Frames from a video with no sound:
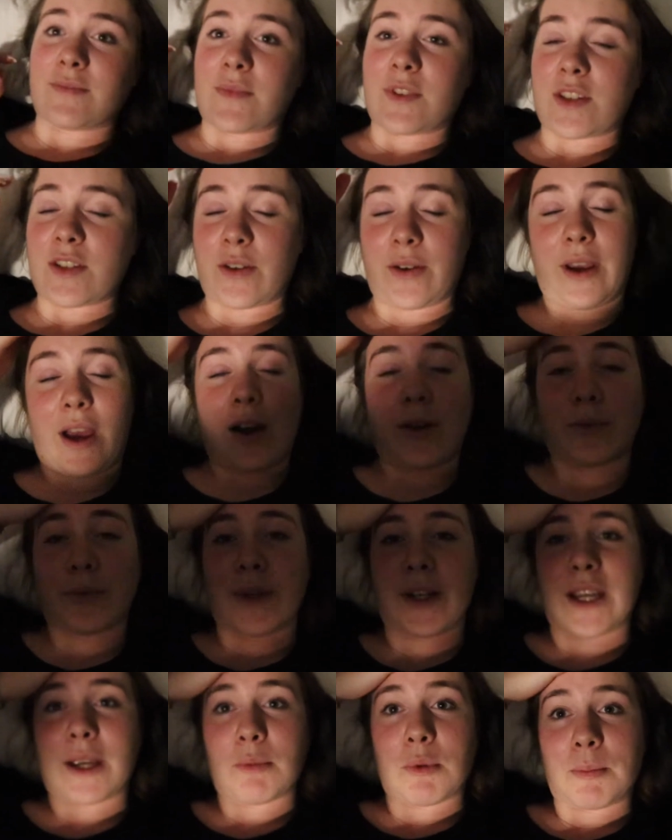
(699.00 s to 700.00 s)
So yeah,
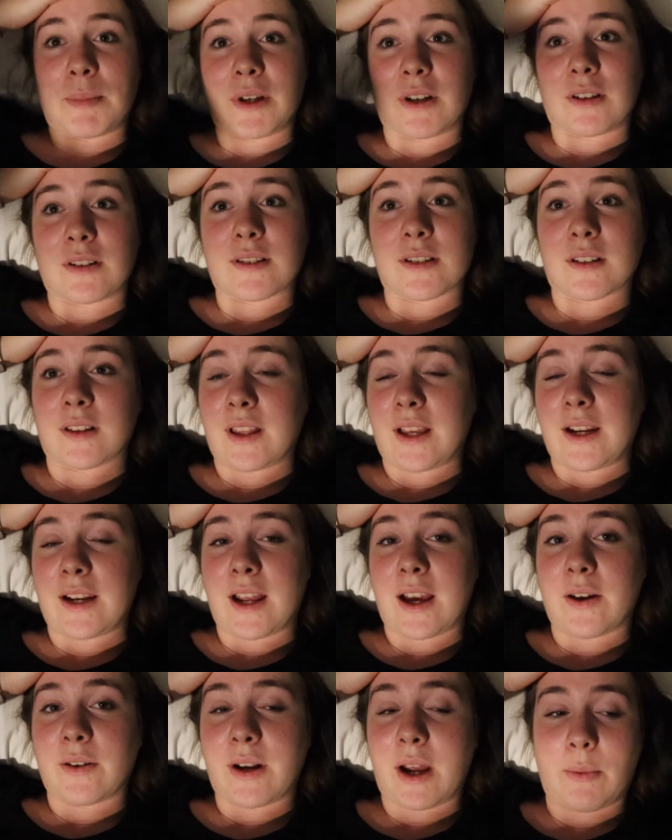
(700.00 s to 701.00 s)
we came up here to lay
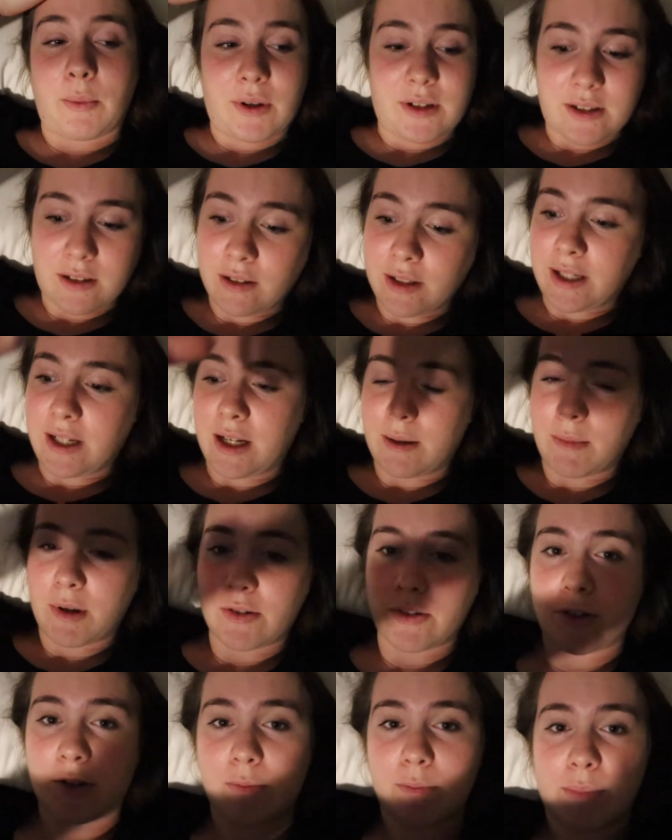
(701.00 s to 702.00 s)
down. I was cleaning my
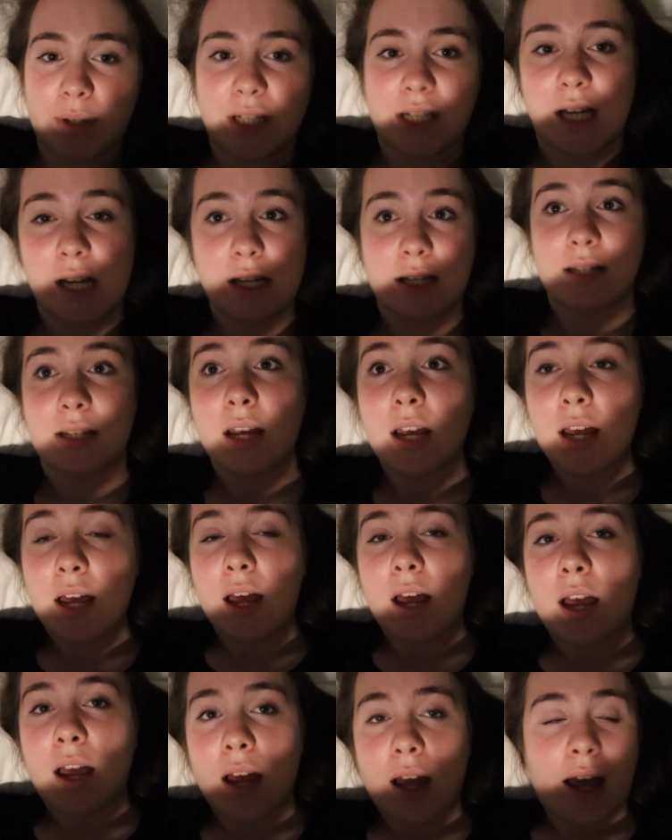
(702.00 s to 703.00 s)
room because
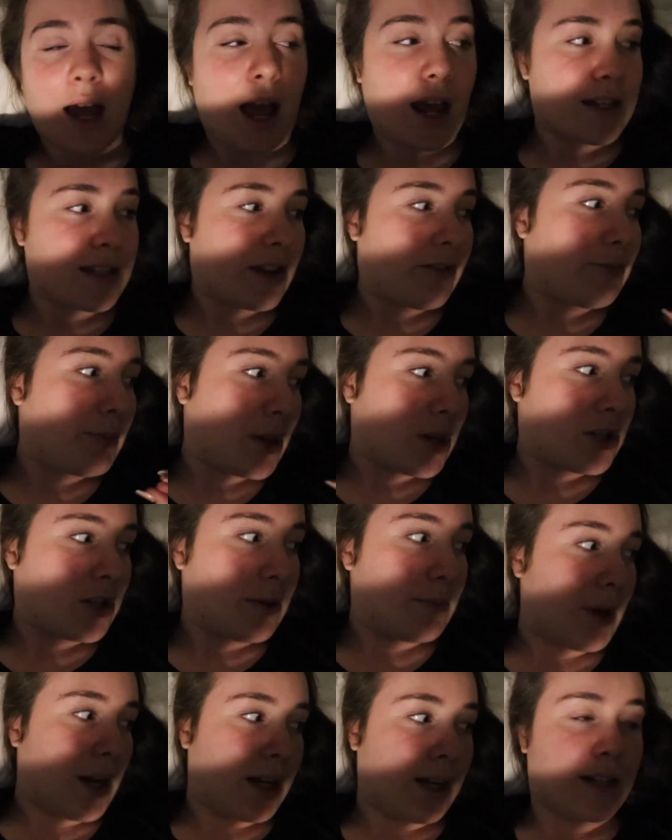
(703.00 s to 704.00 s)
as I've
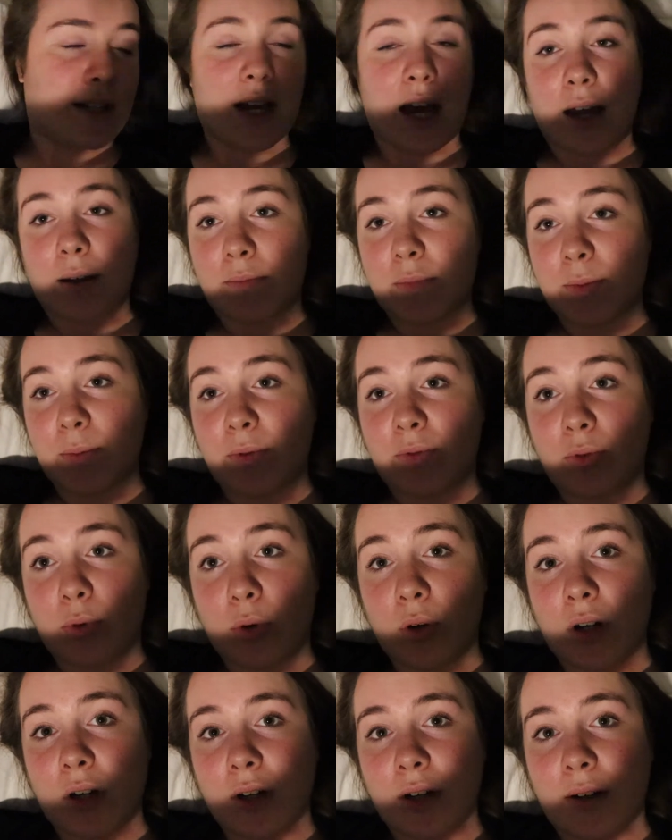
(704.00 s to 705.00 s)
mentioned many times
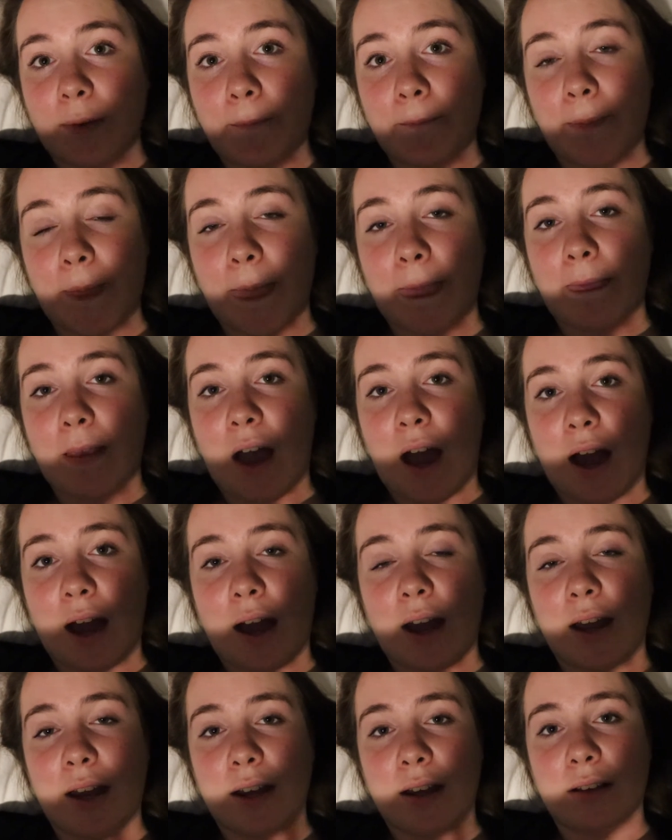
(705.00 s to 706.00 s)
before,
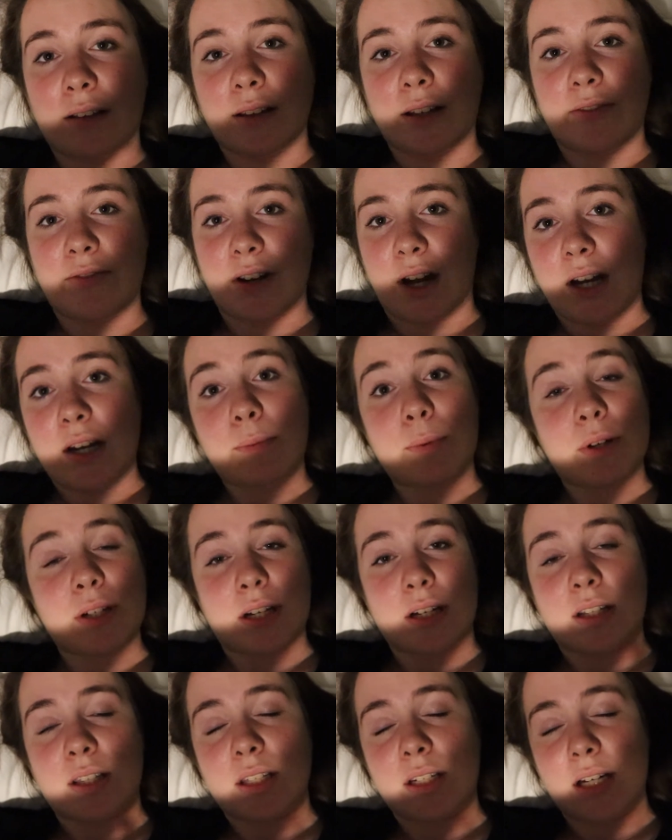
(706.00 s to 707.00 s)
I live
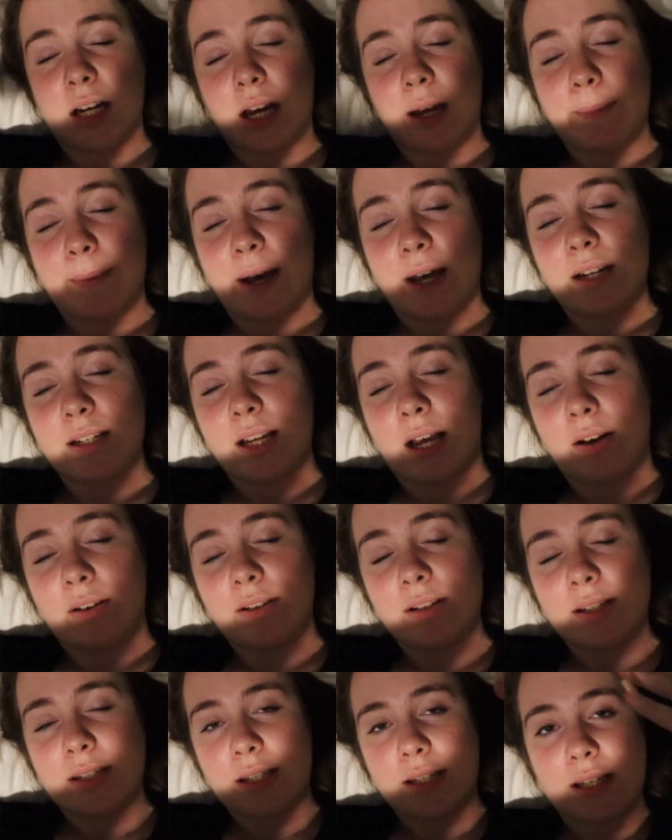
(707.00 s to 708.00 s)
90% of the time at
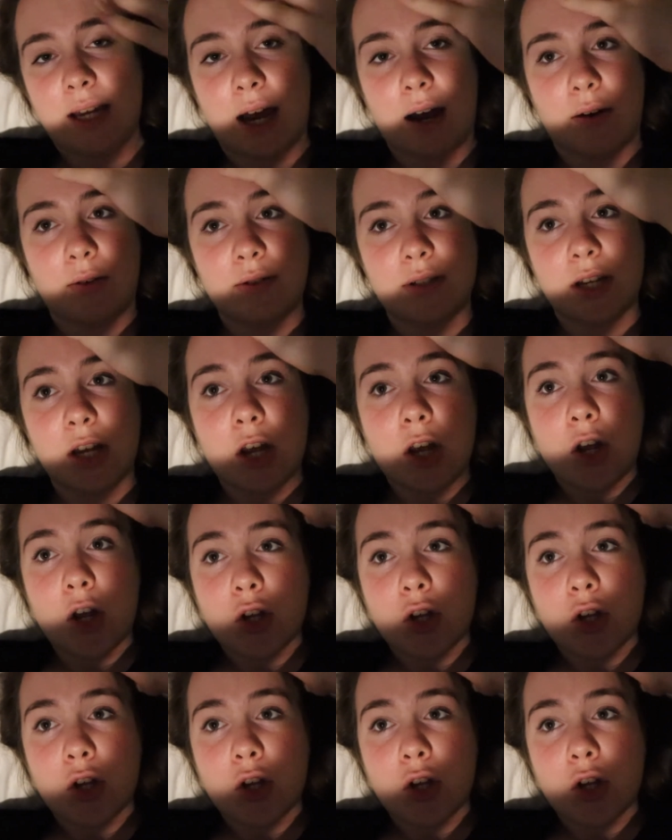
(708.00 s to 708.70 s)
Dallas's house.